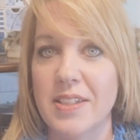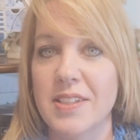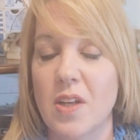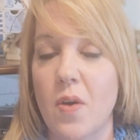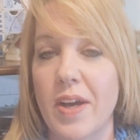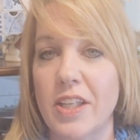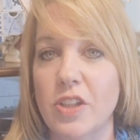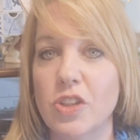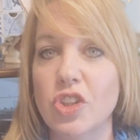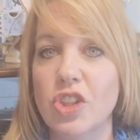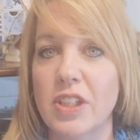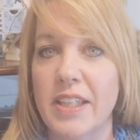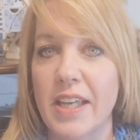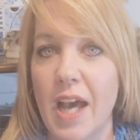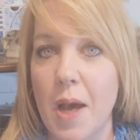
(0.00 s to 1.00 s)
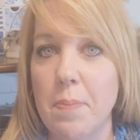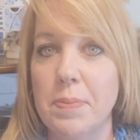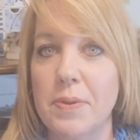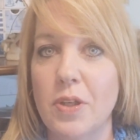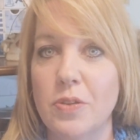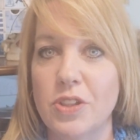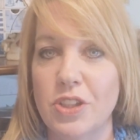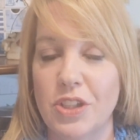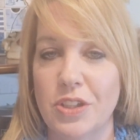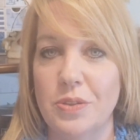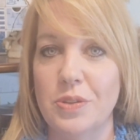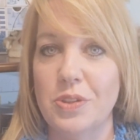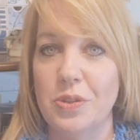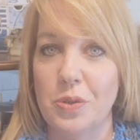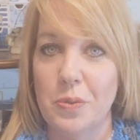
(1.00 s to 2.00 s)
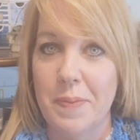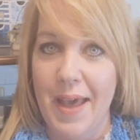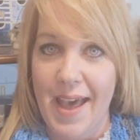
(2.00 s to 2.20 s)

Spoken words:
So I usually upload to YouTube